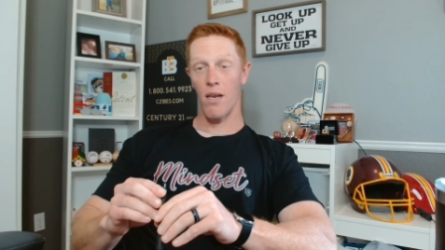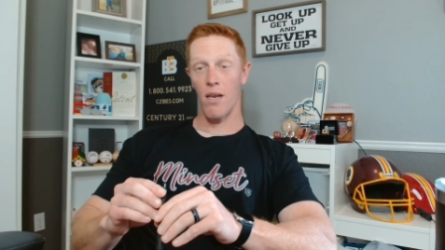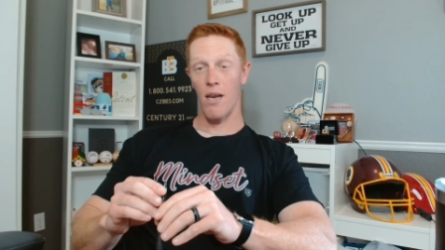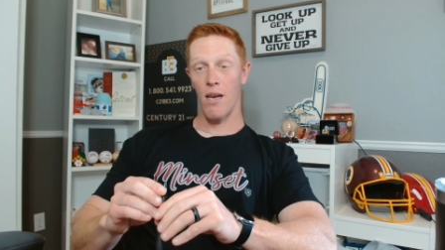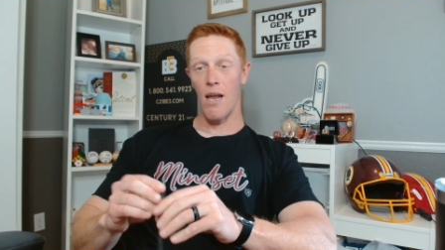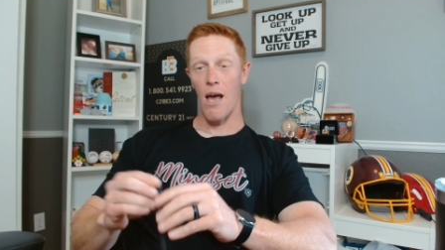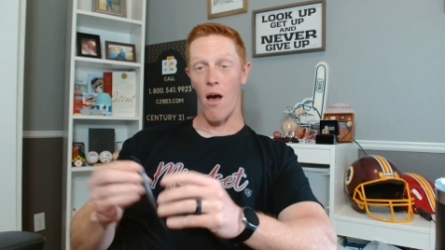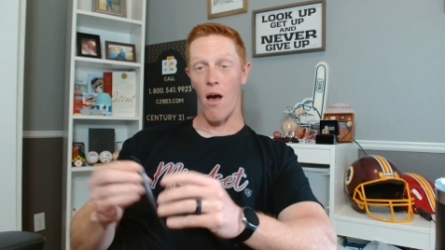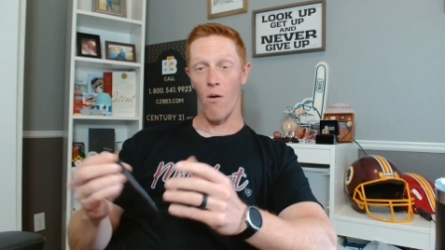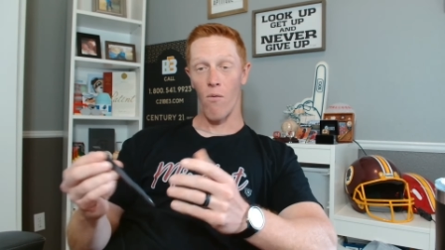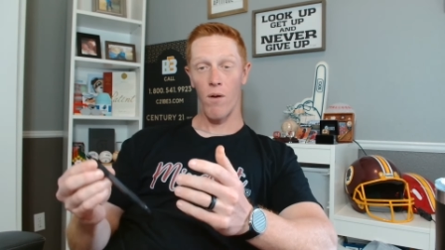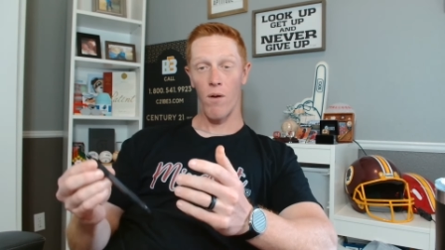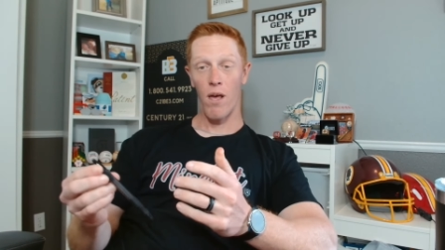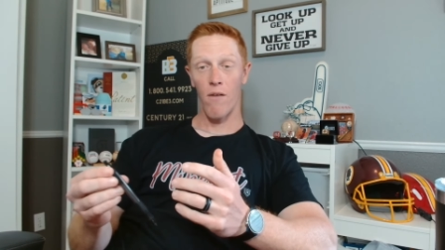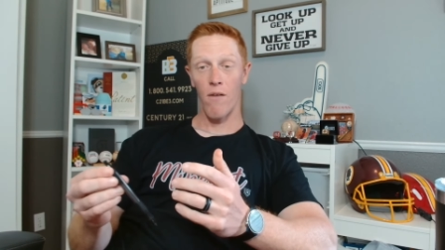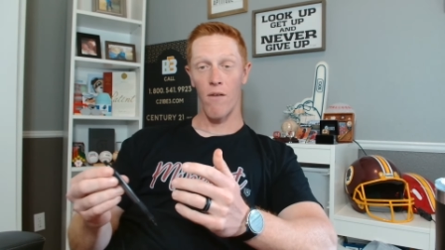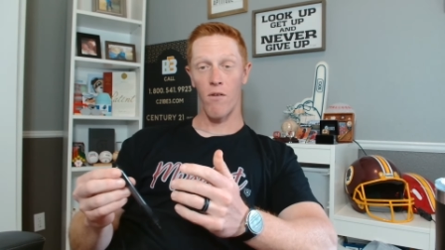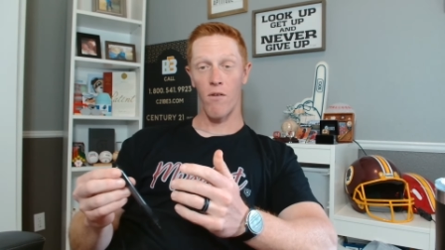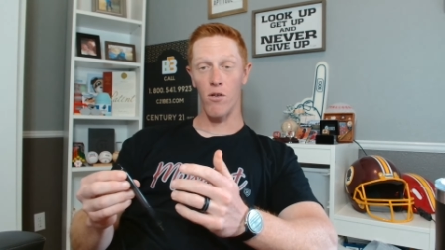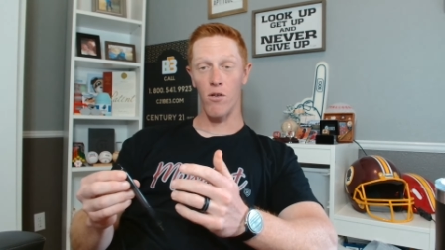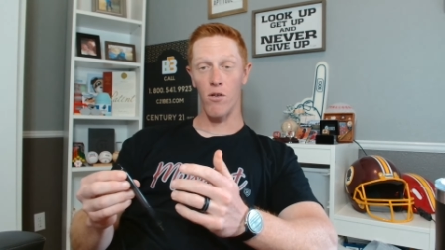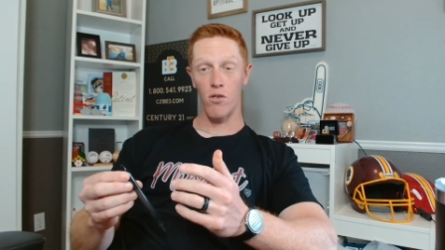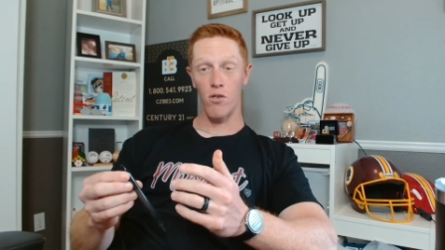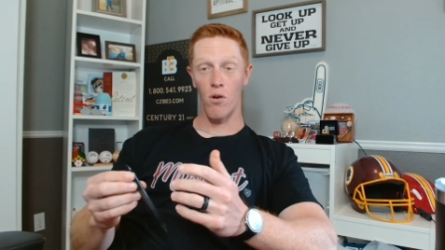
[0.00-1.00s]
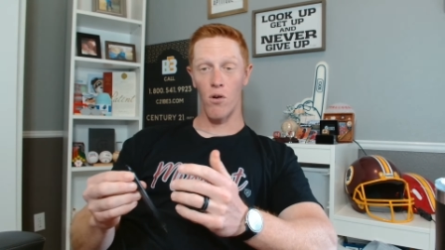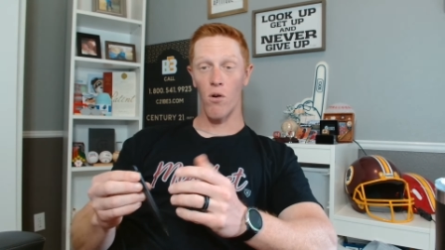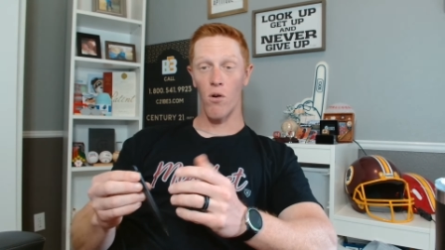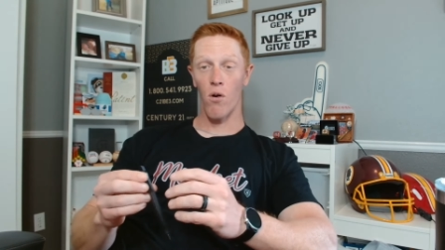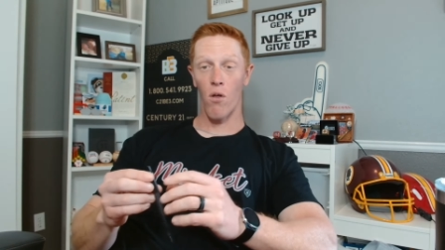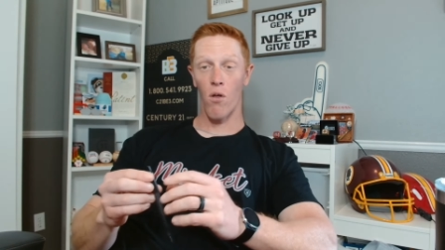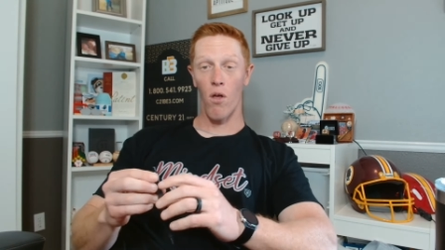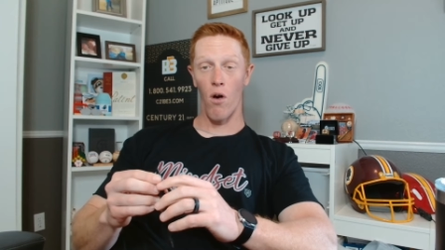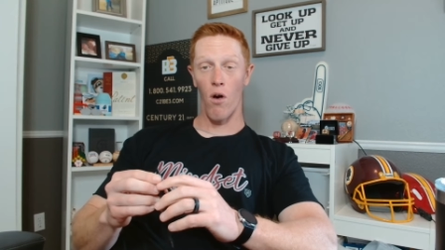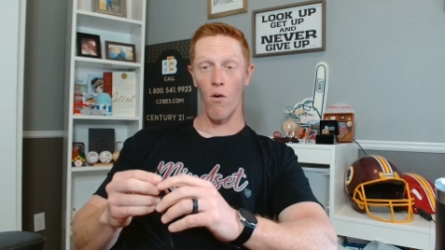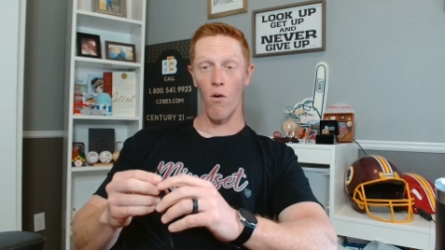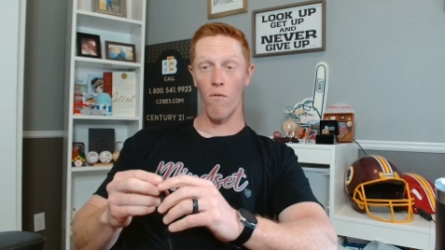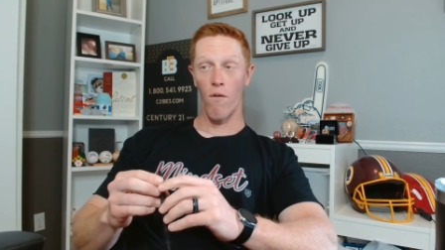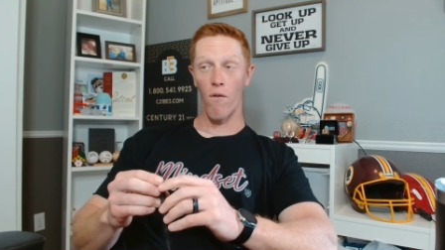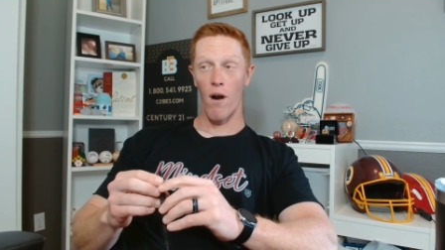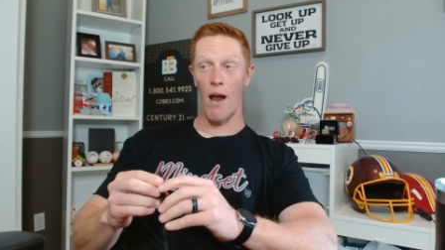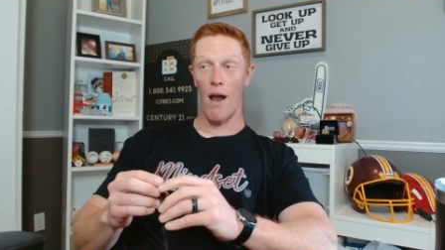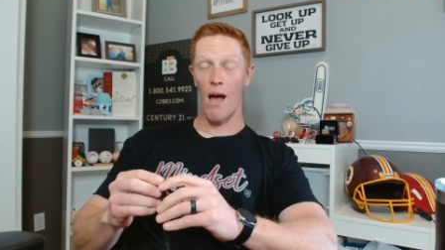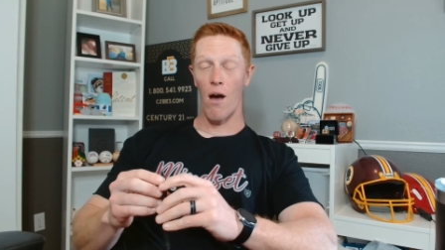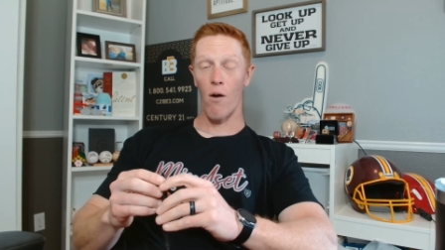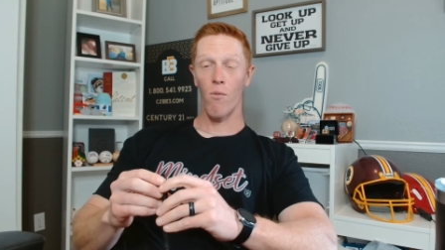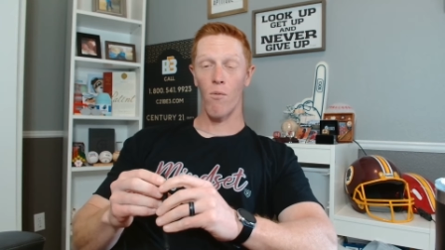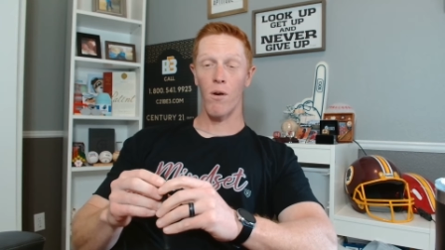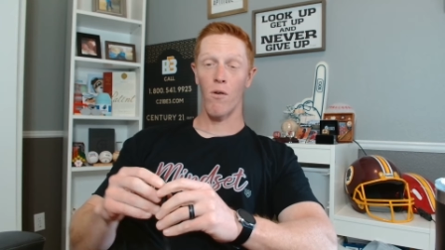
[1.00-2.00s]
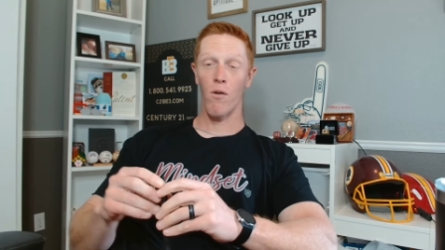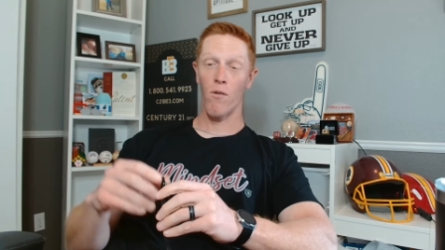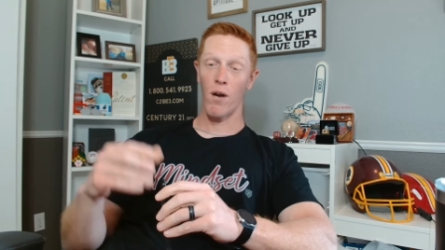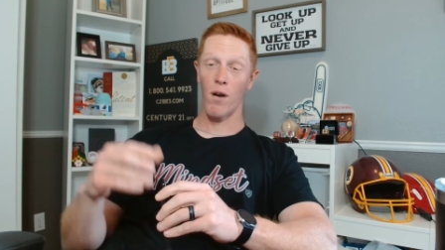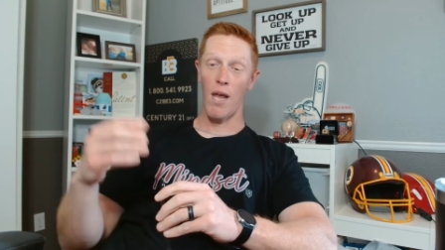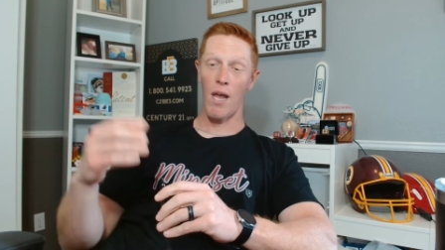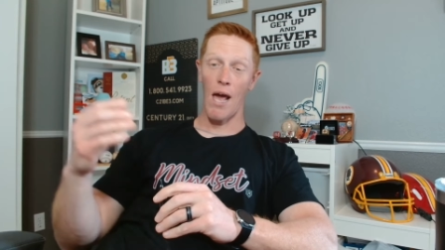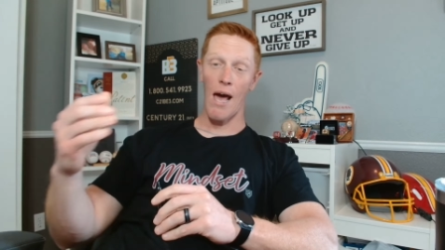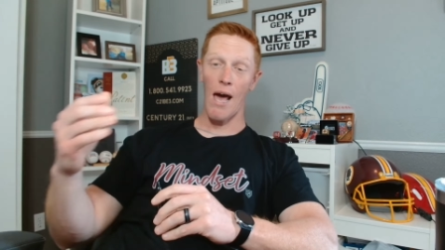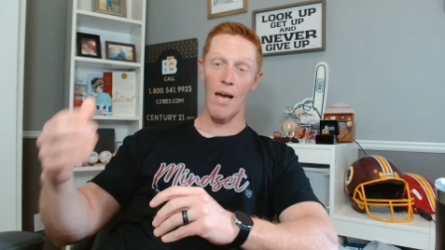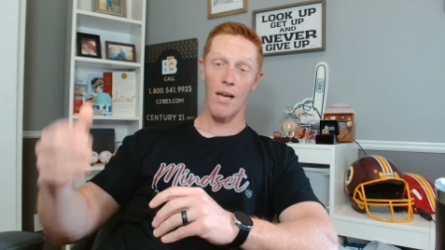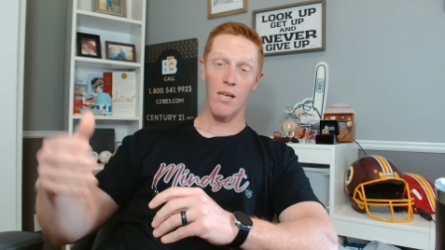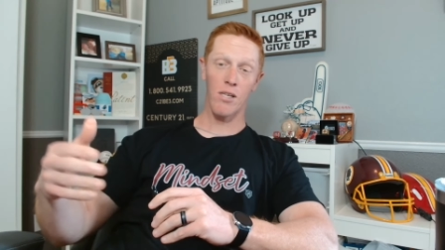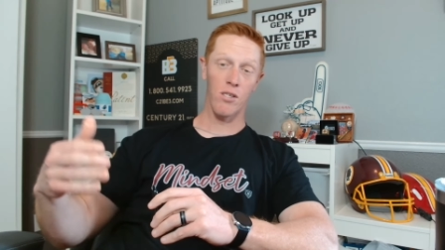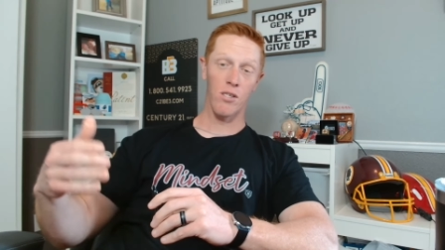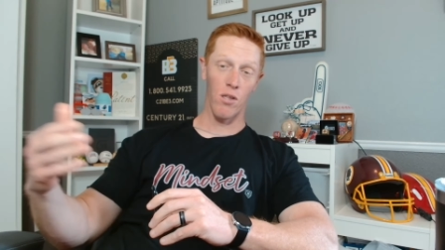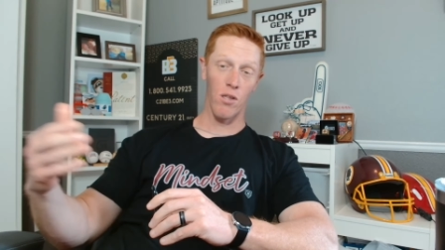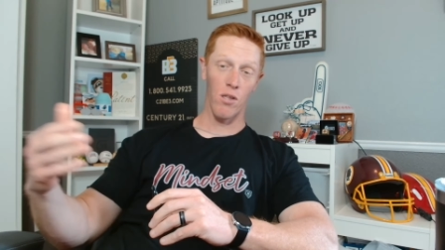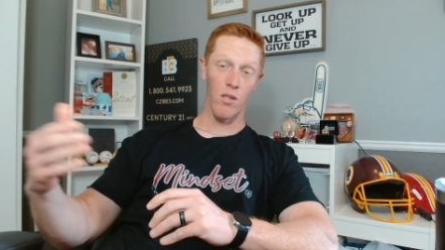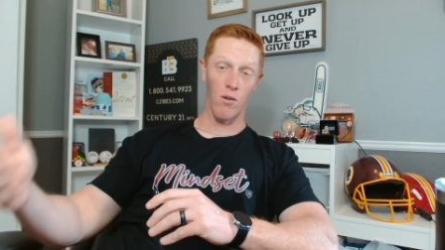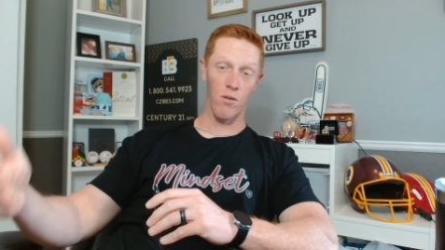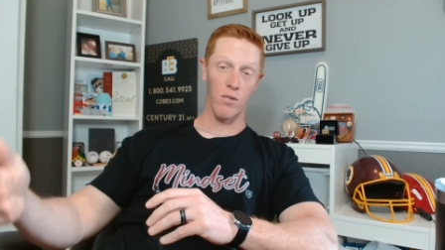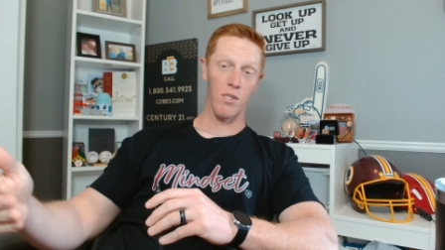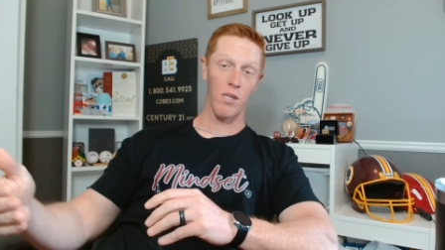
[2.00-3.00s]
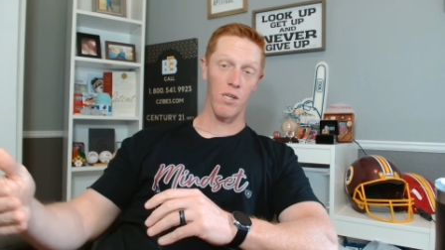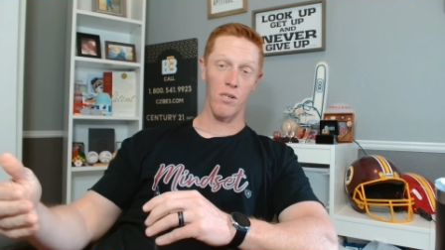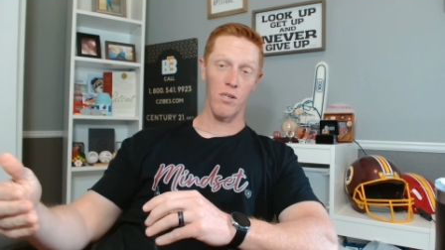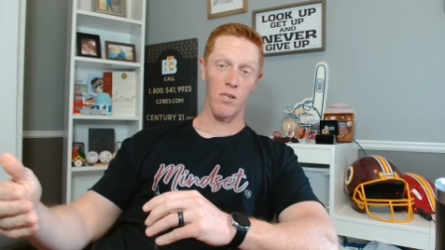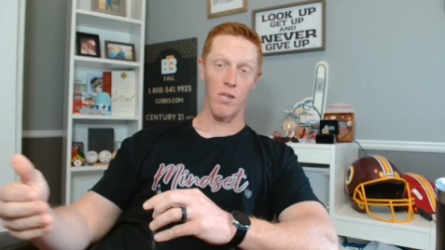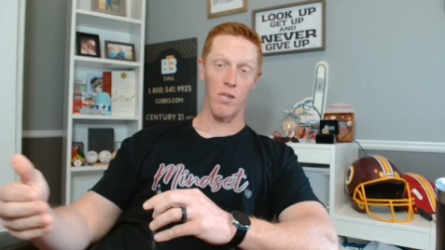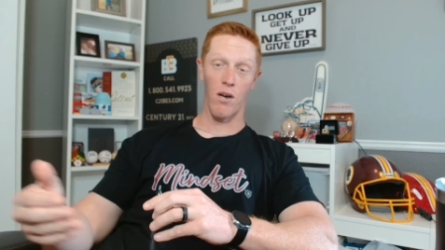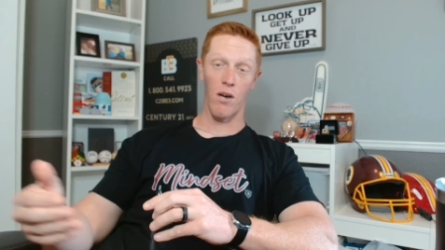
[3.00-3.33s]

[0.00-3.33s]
Now, we have control over how we react to those things